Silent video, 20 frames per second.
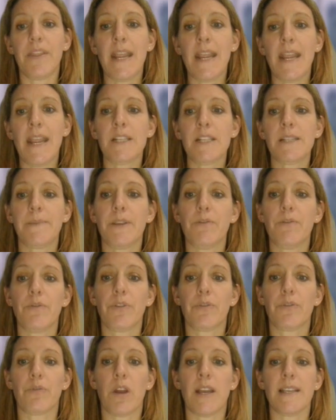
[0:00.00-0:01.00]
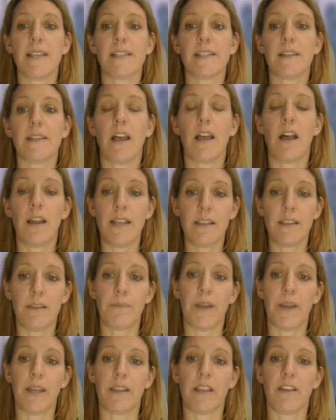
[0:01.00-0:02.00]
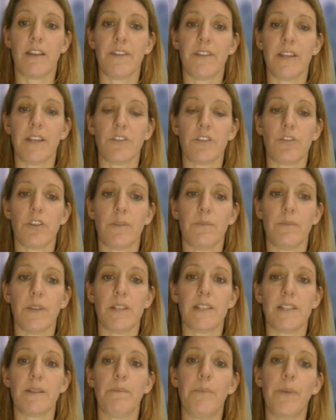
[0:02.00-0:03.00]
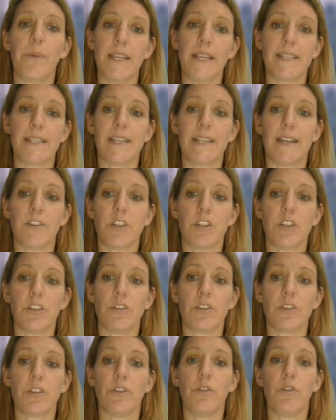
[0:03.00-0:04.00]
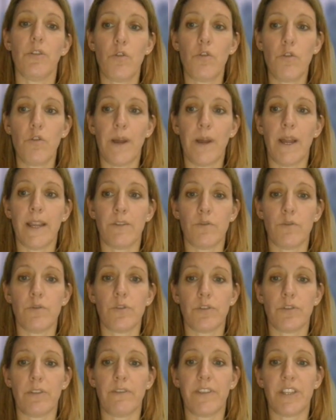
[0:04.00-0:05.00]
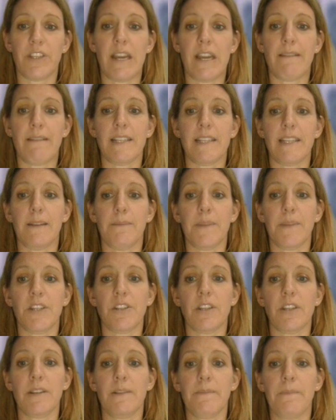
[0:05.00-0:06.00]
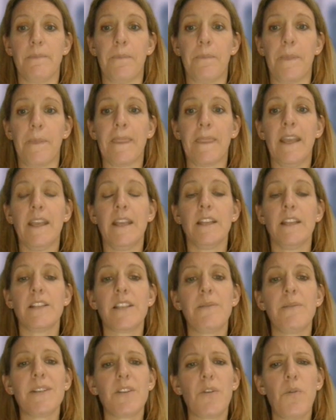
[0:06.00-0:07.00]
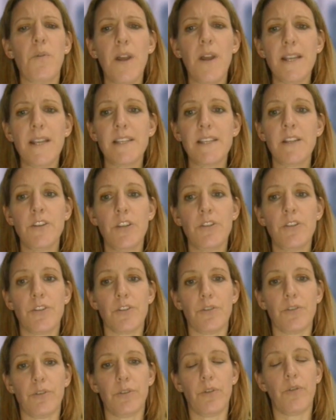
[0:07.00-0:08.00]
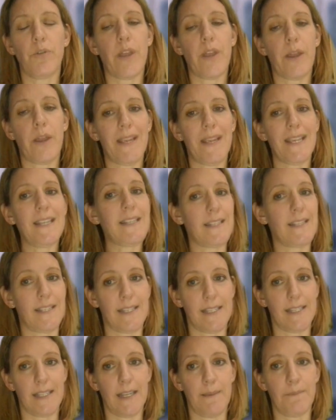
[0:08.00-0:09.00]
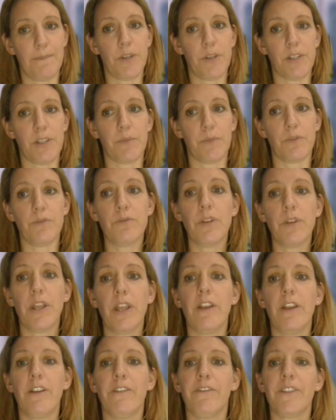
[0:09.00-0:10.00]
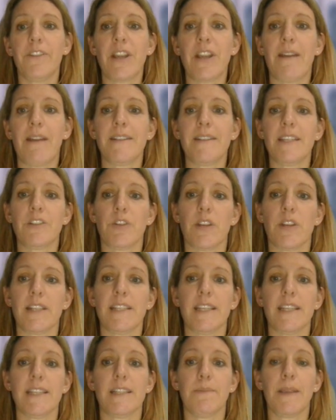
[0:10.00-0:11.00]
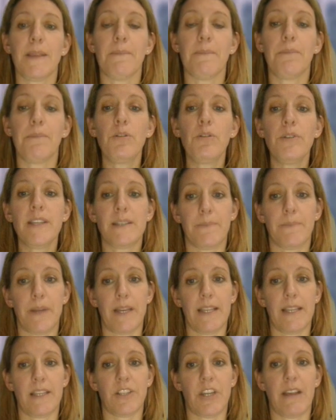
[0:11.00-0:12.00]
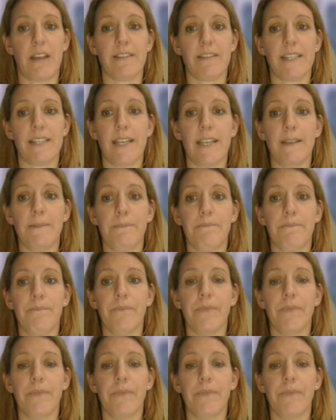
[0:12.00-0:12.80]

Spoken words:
They must be authorised either by the governing document, by statute, or by an order of the Charity Commission. So it's quite unusual, although it isn't impossible, for charity trustees to be employed by the charity.